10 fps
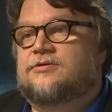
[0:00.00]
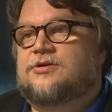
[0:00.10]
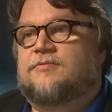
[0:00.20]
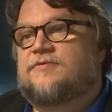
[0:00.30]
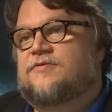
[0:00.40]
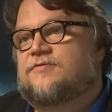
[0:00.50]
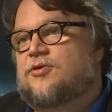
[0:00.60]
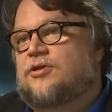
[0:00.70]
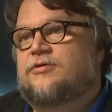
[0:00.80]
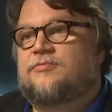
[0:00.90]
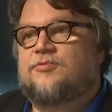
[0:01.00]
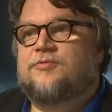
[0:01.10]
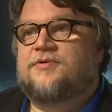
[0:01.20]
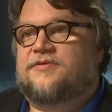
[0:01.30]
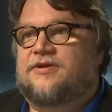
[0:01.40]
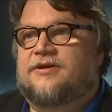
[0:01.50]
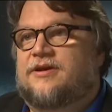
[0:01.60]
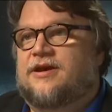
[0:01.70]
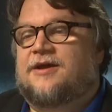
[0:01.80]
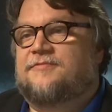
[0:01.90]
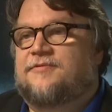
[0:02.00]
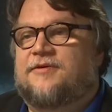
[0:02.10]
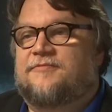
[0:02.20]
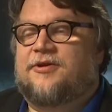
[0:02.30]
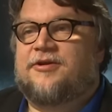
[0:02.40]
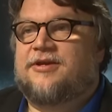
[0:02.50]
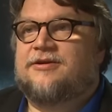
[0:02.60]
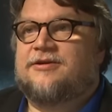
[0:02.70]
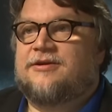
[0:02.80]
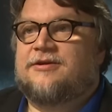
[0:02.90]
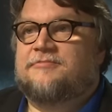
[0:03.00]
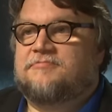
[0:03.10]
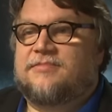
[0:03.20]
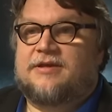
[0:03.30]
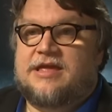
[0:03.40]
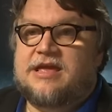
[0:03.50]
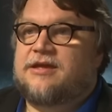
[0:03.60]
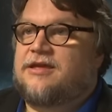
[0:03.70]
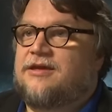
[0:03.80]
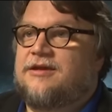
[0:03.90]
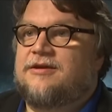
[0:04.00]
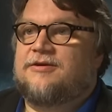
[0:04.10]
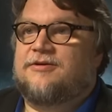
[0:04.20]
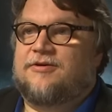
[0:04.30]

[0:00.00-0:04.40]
some of the smaller movies have a very kinky,